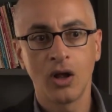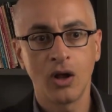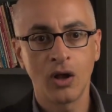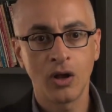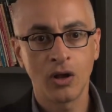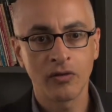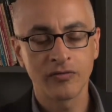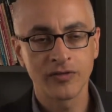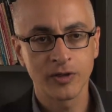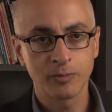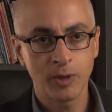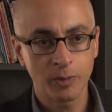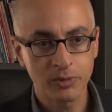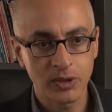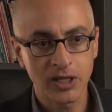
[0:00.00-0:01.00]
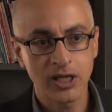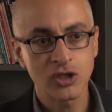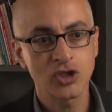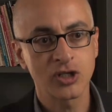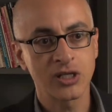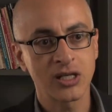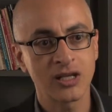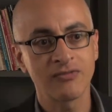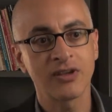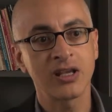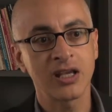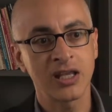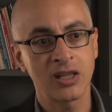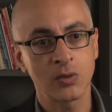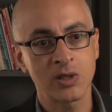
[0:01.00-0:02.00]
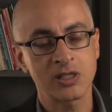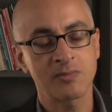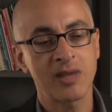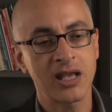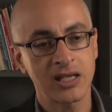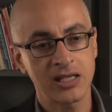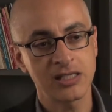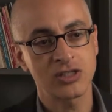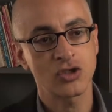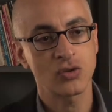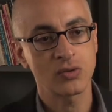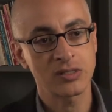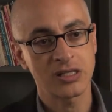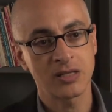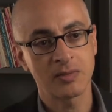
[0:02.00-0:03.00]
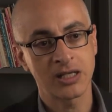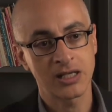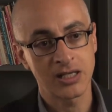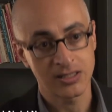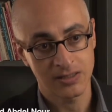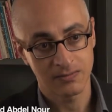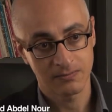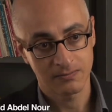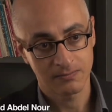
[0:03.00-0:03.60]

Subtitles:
of the population living in the West Bank, East Jerusalem, and Gaza.